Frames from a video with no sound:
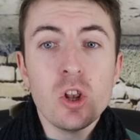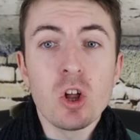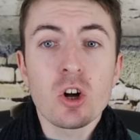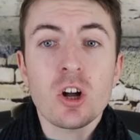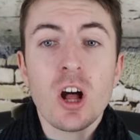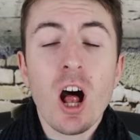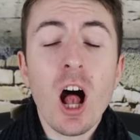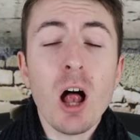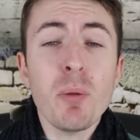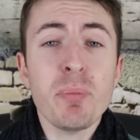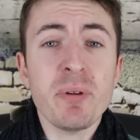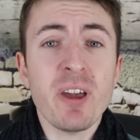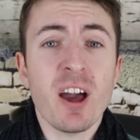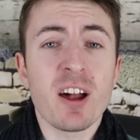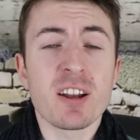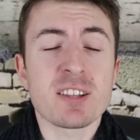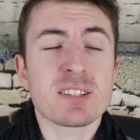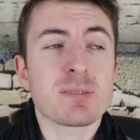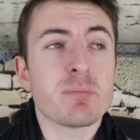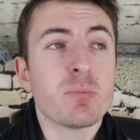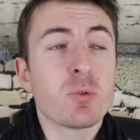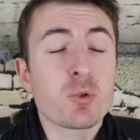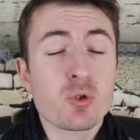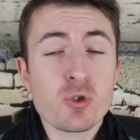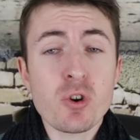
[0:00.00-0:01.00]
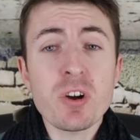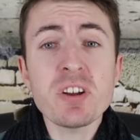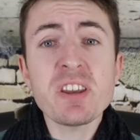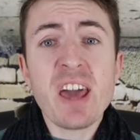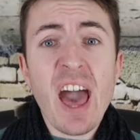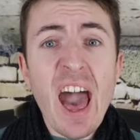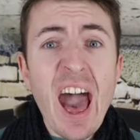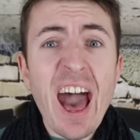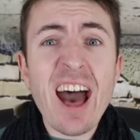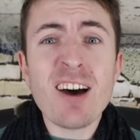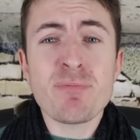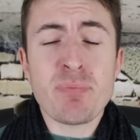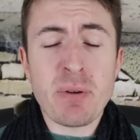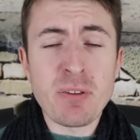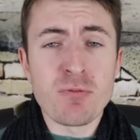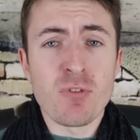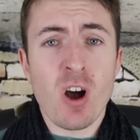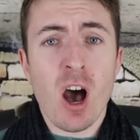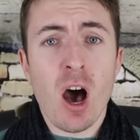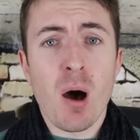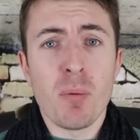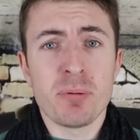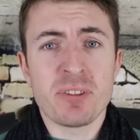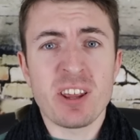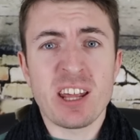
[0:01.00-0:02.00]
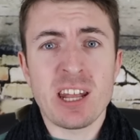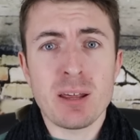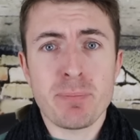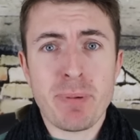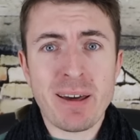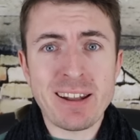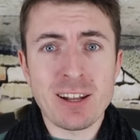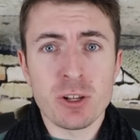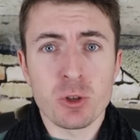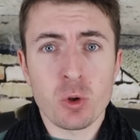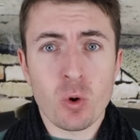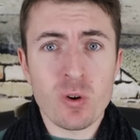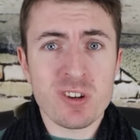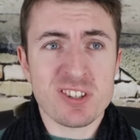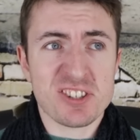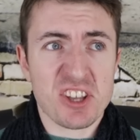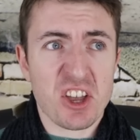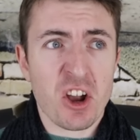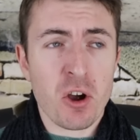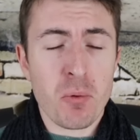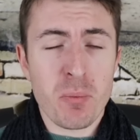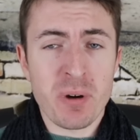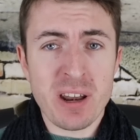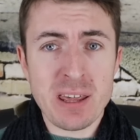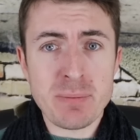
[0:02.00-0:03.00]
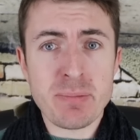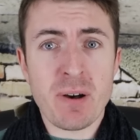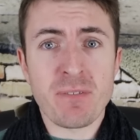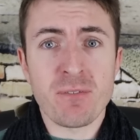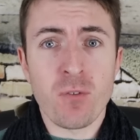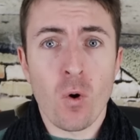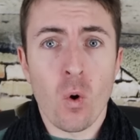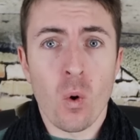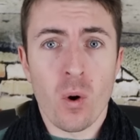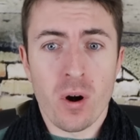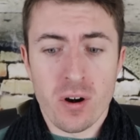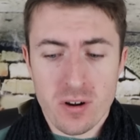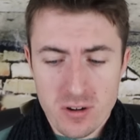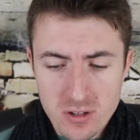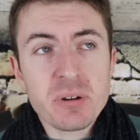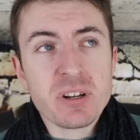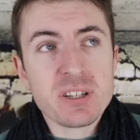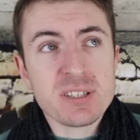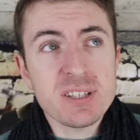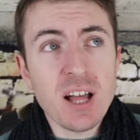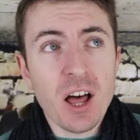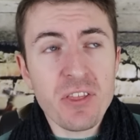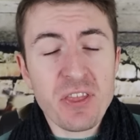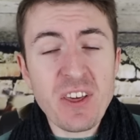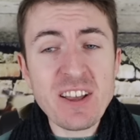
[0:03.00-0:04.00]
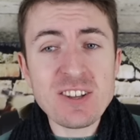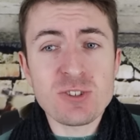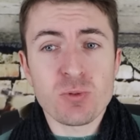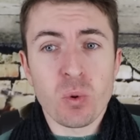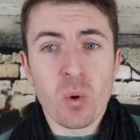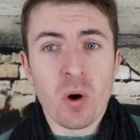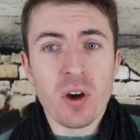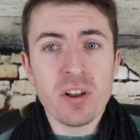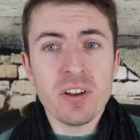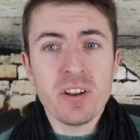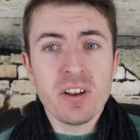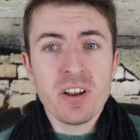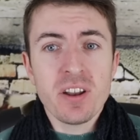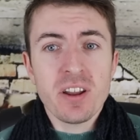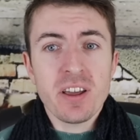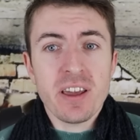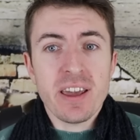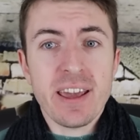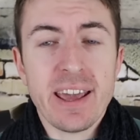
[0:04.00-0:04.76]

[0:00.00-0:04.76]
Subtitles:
Look, I'll be honest, Madrid have been robbed at the Ballon d'Or ceremony before, but it's not this one.